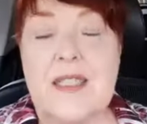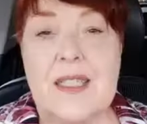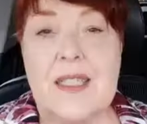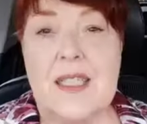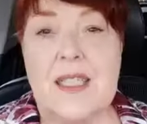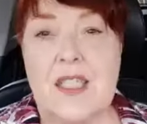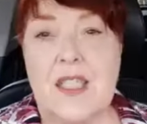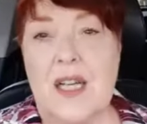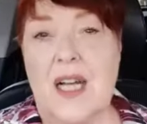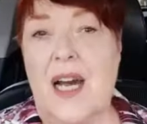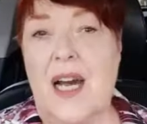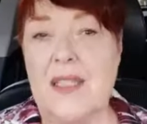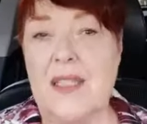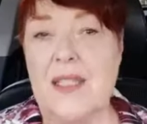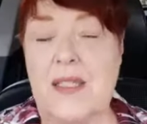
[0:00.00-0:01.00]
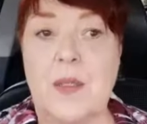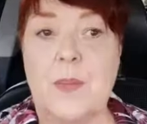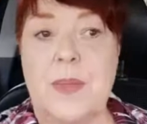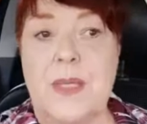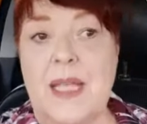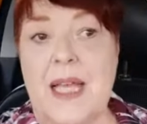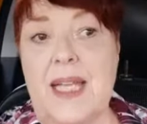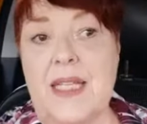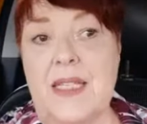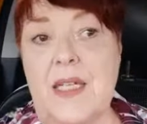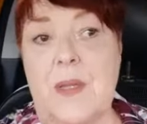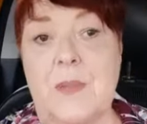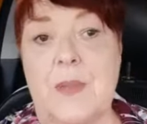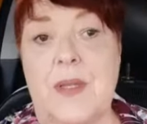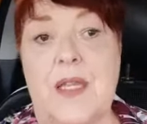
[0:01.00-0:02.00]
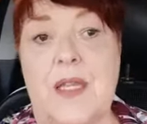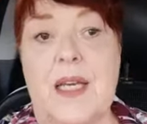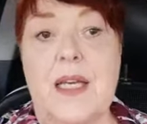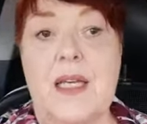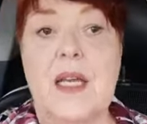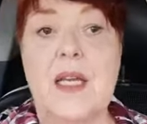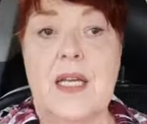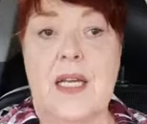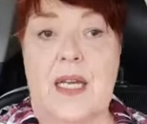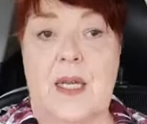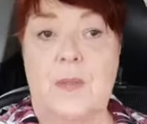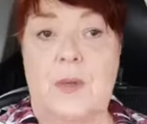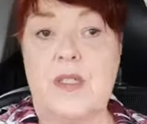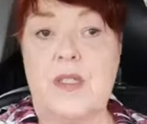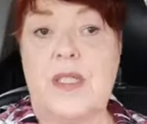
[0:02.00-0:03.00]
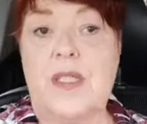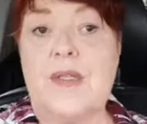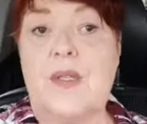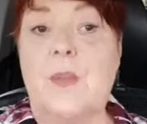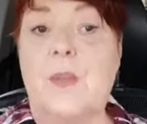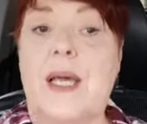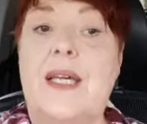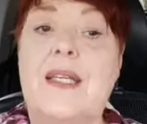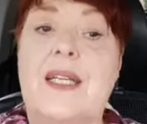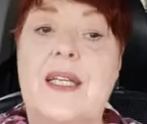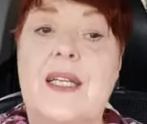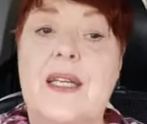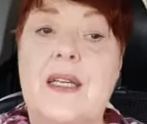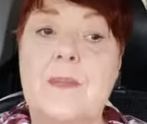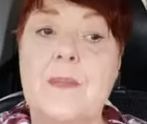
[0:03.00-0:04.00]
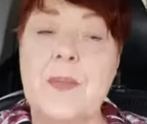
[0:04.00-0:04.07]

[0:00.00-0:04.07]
listen to gossip and that type of thing and participate in it